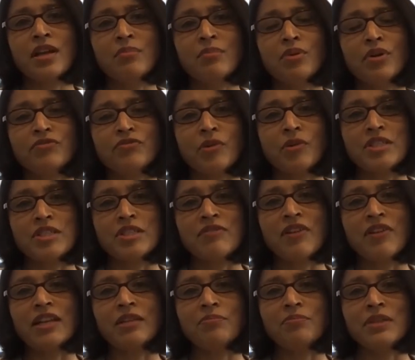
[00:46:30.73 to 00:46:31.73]
both from a
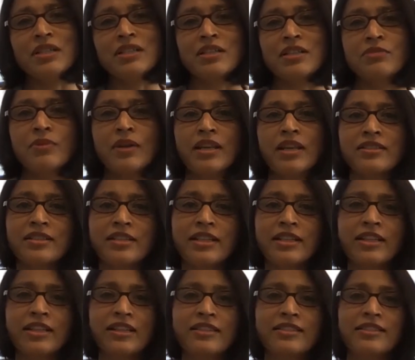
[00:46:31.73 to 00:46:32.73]
development as well as
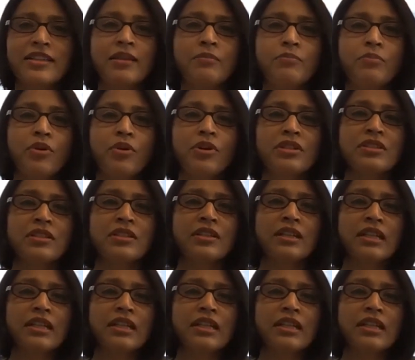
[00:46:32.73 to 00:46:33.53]
clinical standpoint,